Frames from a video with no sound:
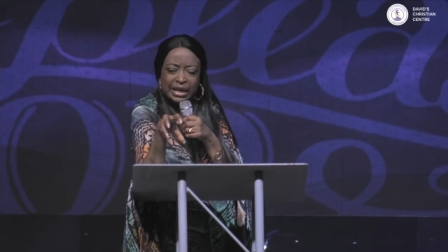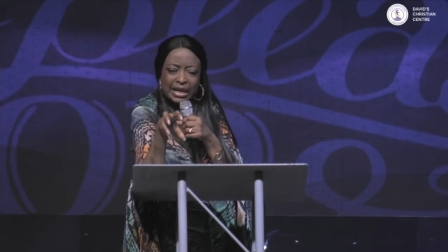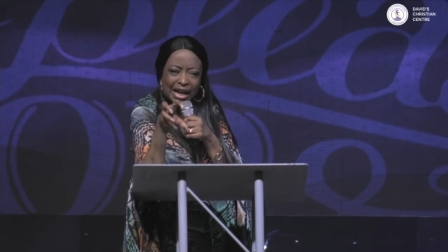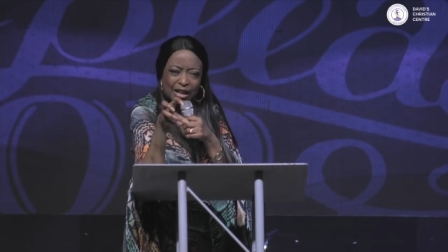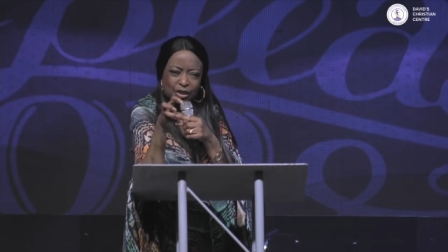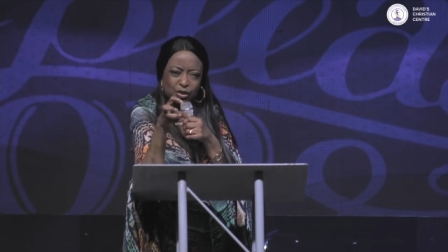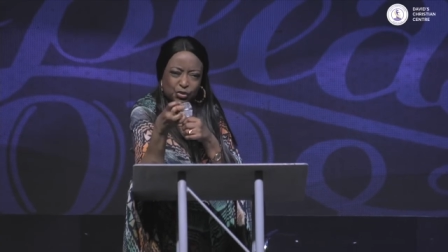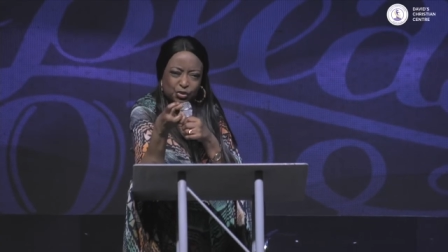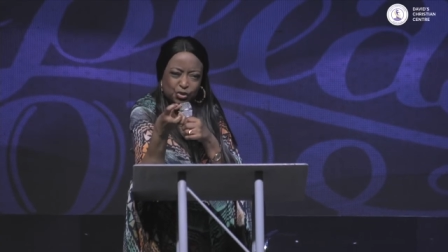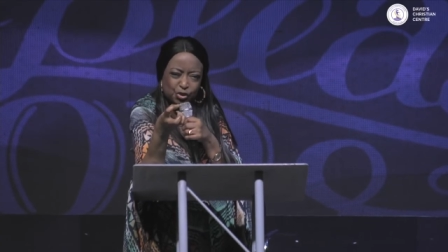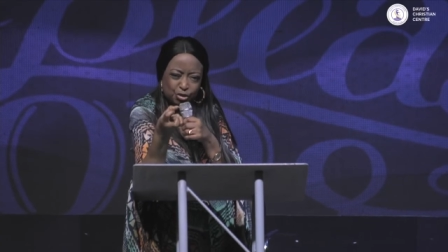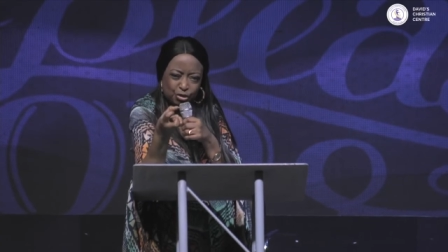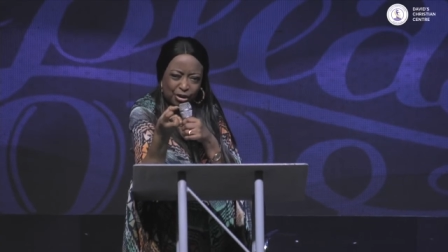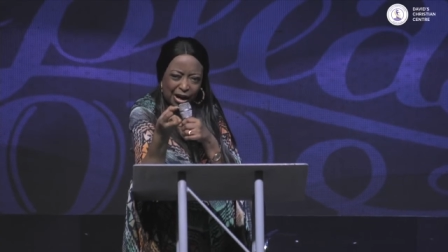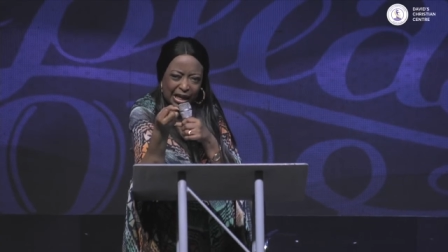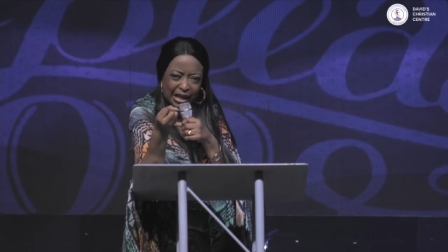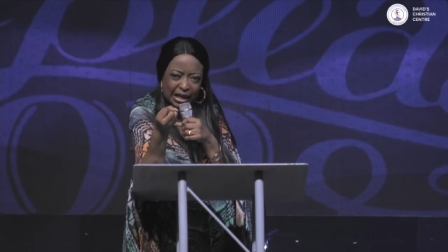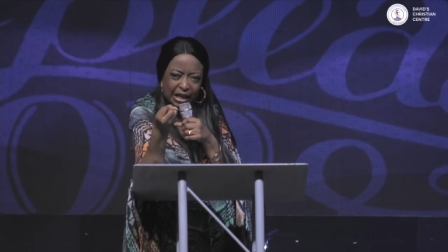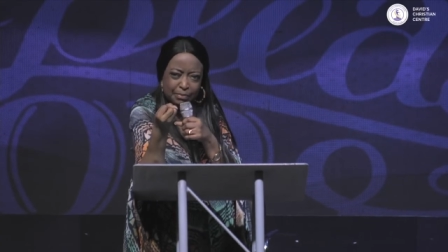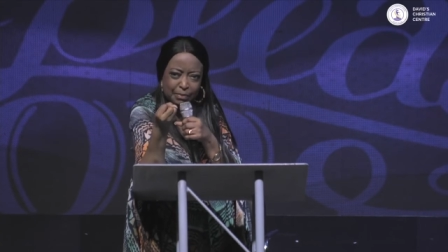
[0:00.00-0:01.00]
He had to
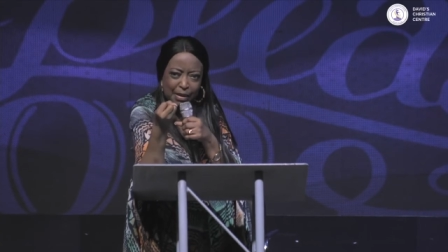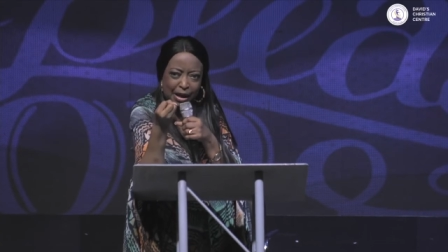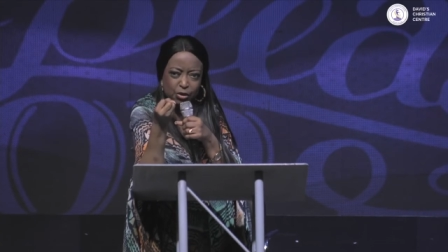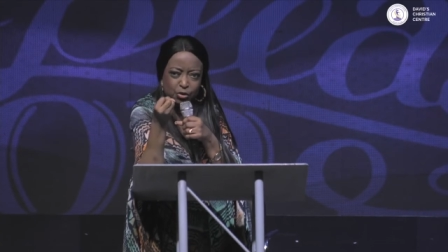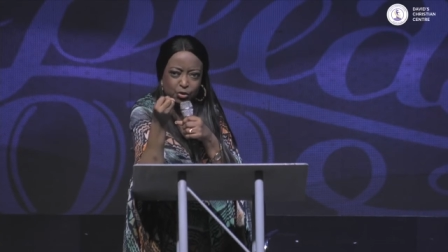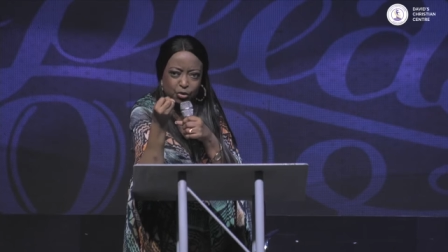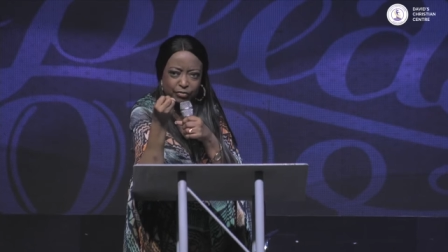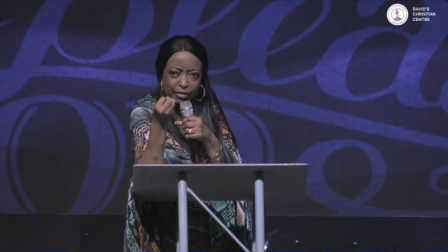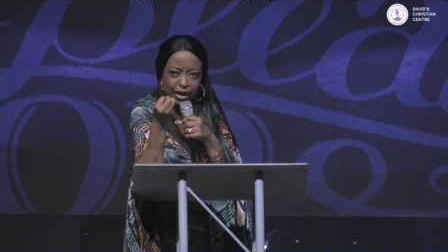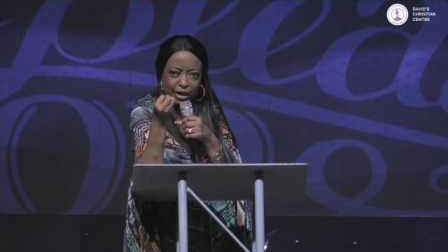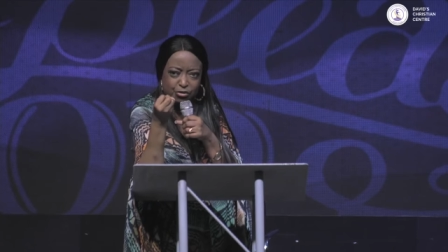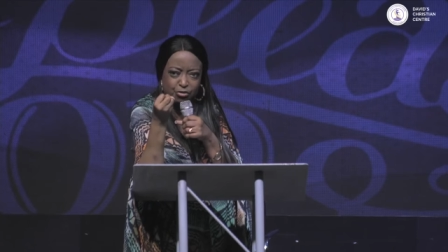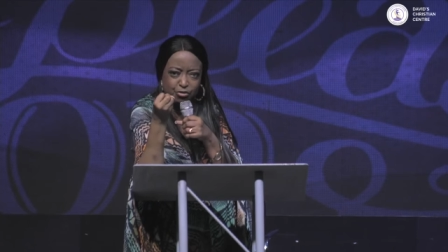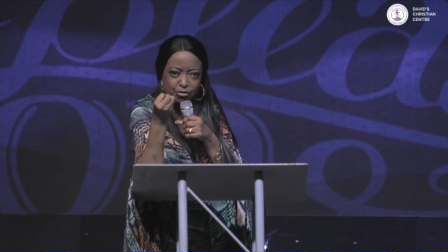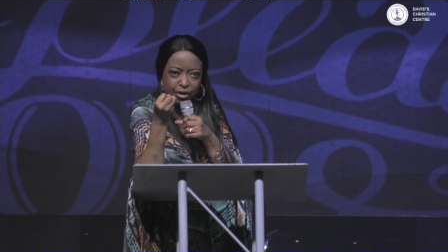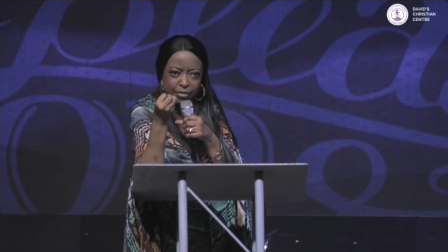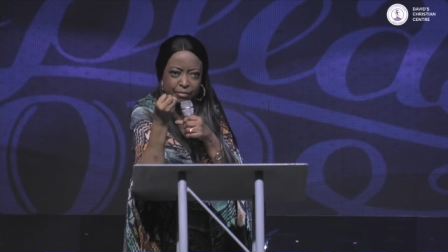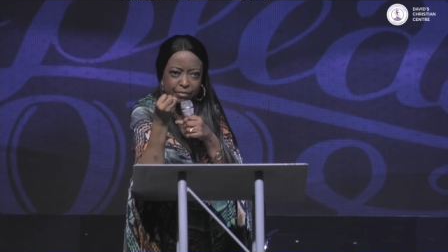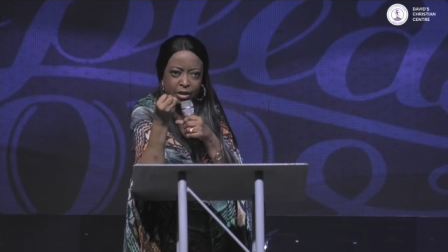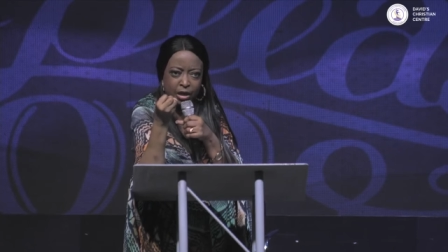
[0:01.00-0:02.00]
drag him out of that
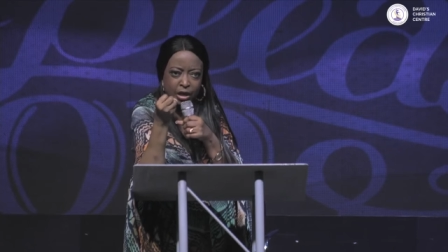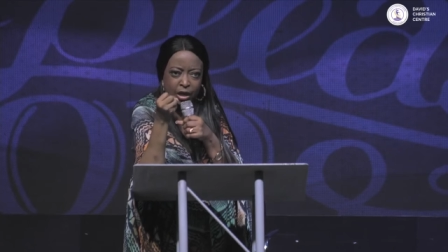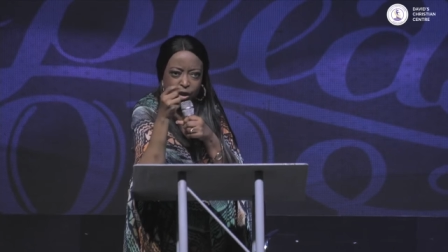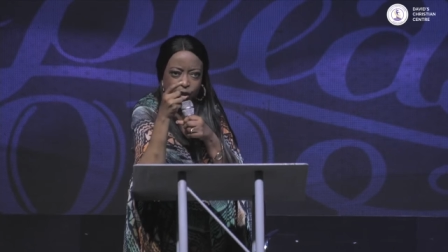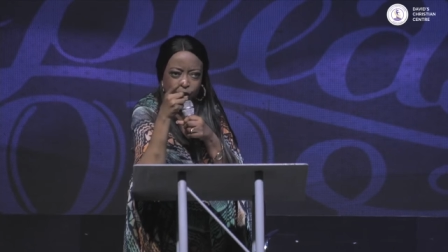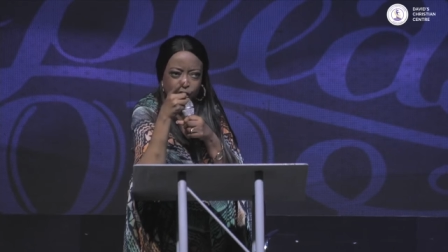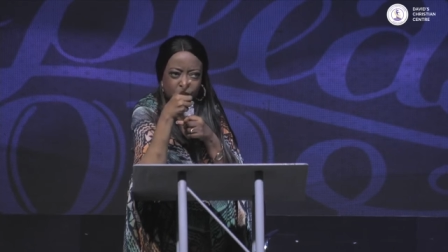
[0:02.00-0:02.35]
realm.